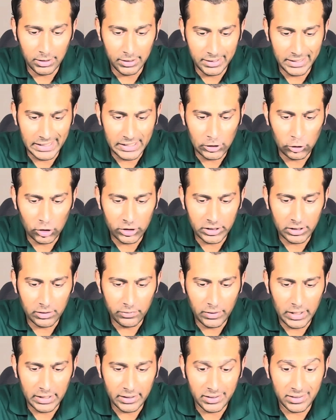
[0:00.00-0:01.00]
Technological
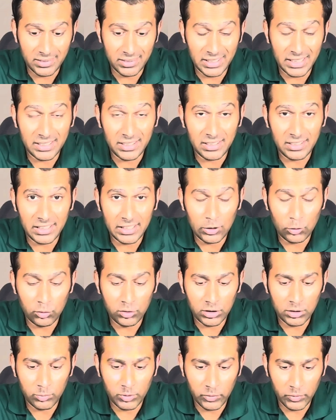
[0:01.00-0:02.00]
factors, internet
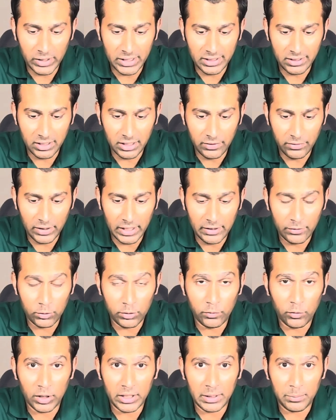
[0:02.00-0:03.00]
uses between 35
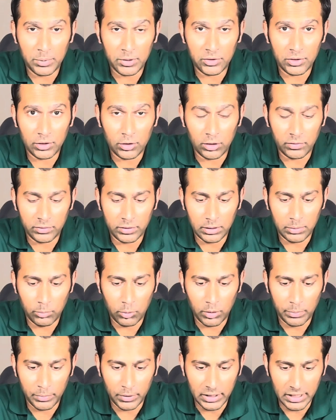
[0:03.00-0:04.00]
to 40% of the
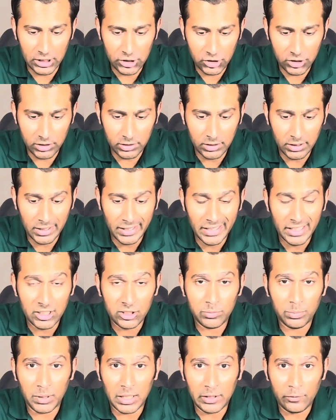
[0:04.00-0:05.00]
population.
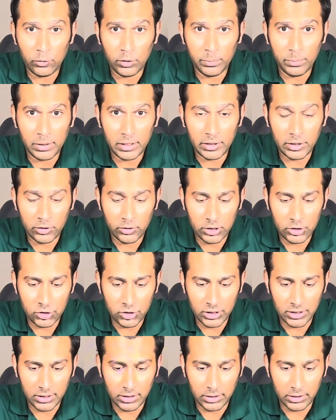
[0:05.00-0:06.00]
Smartphone
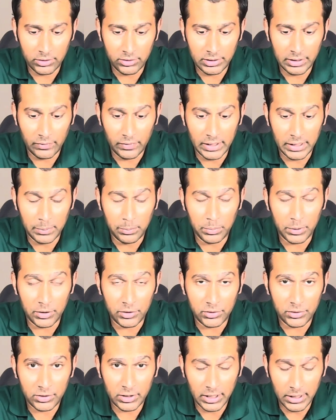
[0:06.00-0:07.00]
penetration is
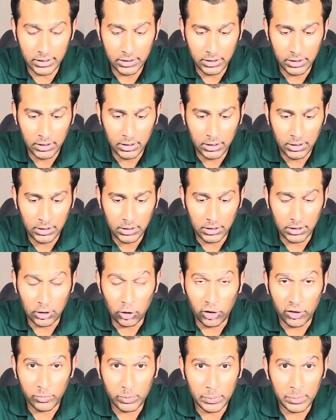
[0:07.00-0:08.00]
70%. A
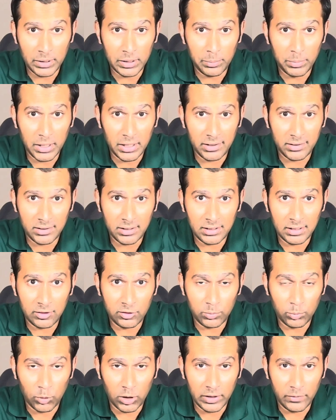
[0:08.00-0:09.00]
lot of people in Pakistan
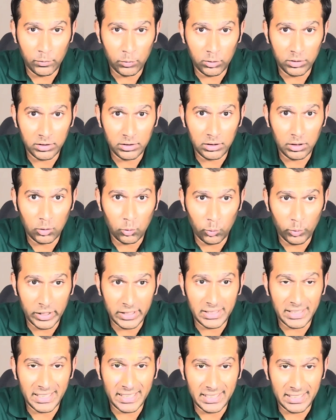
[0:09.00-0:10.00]
have smartphones
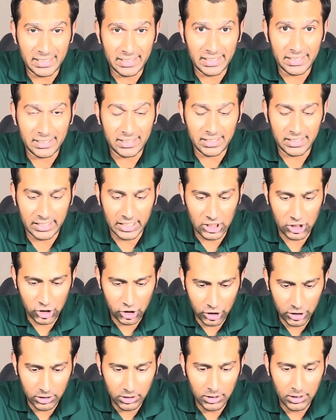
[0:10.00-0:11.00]
with internet
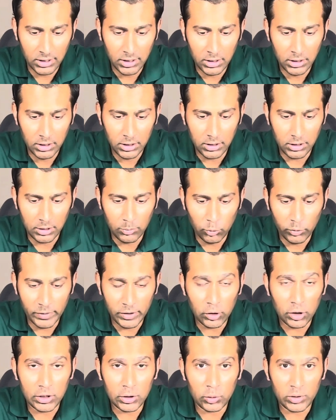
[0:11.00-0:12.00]
connection.
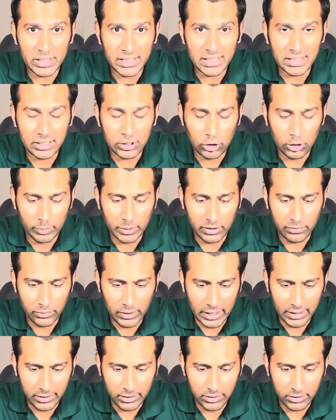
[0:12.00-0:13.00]
Moving on to economic
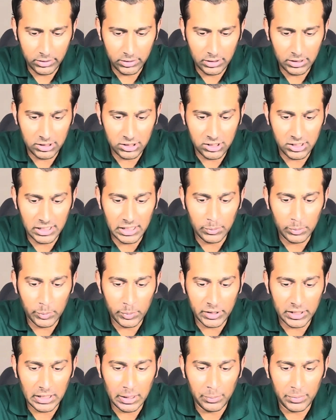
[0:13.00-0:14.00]
factors, GDP
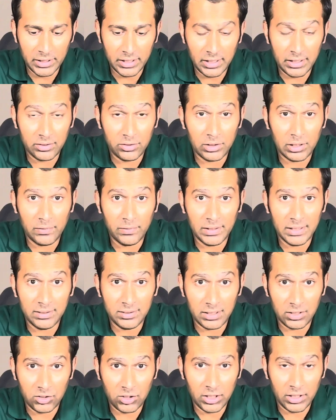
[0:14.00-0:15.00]
per capita is roughly
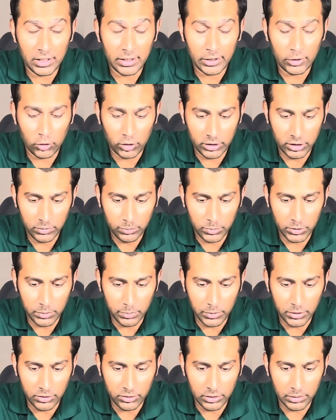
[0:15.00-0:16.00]
$1,600 per
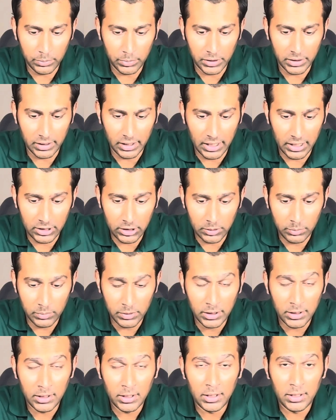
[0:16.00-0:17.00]
person per annum,
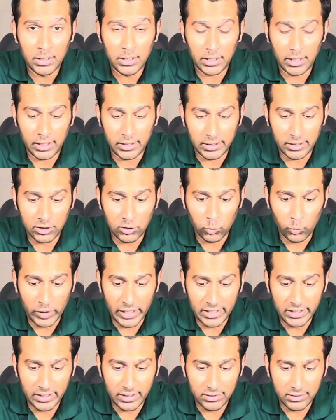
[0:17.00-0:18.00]
and it's
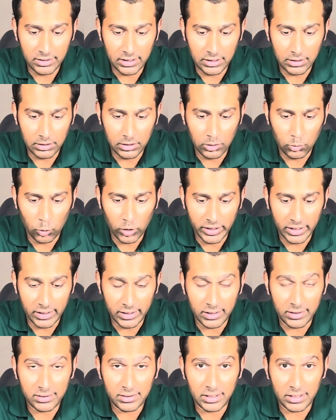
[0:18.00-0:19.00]
way less than what
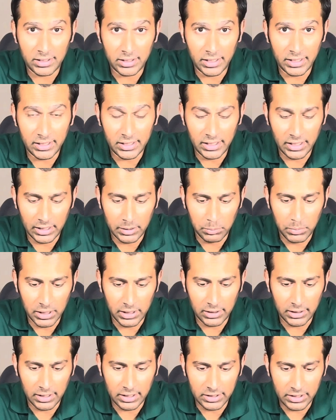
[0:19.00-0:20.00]
it is in India and
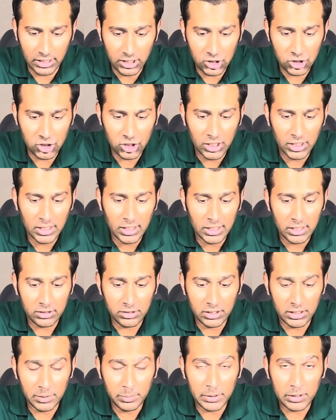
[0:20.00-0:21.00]
Bangladesh.
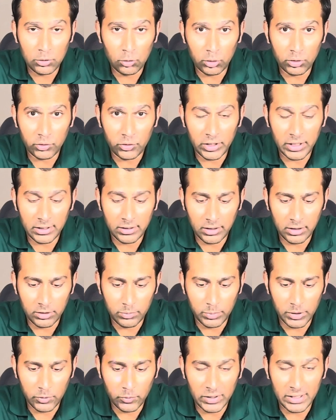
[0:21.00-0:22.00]
GDP growth rate is
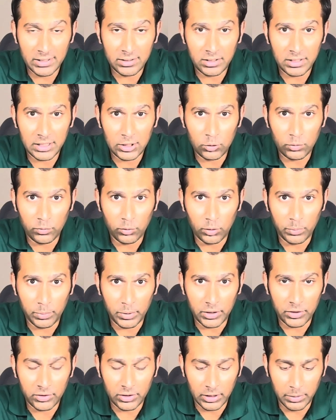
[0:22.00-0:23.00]
between 3 to
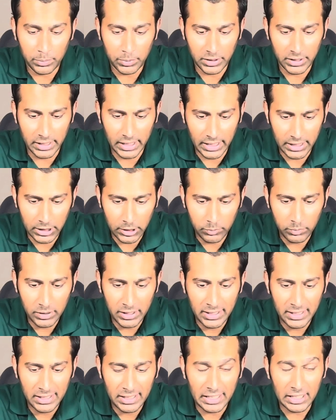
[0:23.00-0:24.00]
4% per annum.
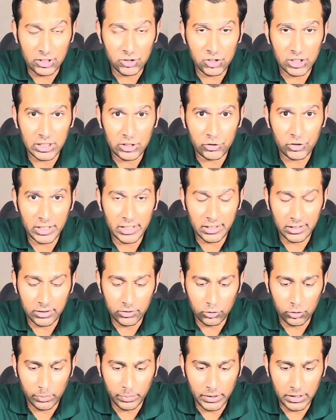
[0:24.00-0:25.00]
Exchange rate
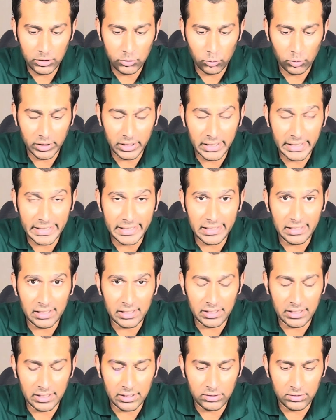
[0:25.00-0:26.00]
is rupees 280
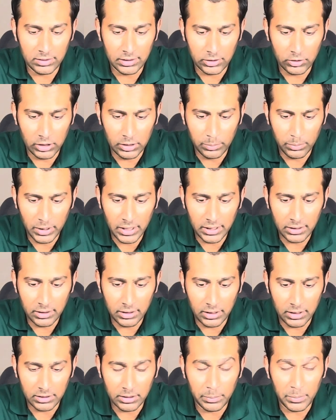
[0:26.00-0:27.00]
against the greenback,
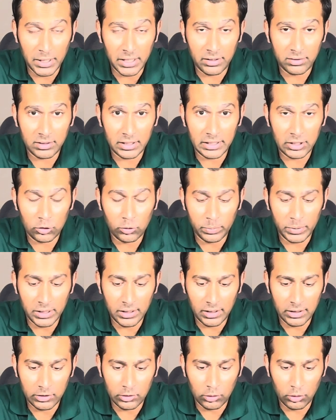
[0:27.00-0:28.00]
and the Pakistani rupee
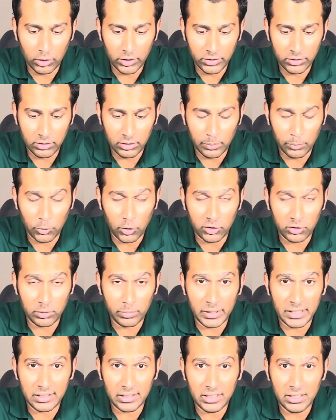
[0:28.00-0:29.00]
has lost
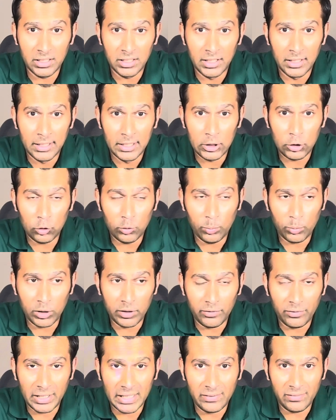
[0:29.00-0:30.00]
approximately
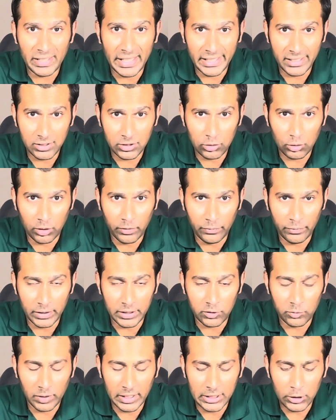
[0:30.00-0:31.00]
2.5x of
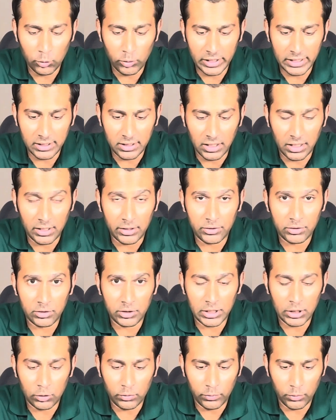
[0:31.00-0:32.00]
its value in last
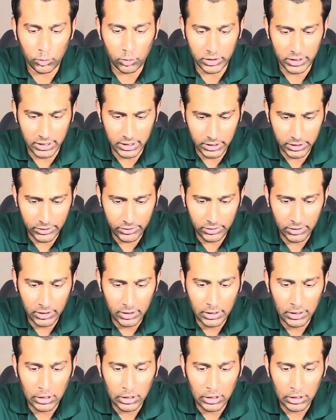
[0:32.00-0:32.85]
3 to 4 years.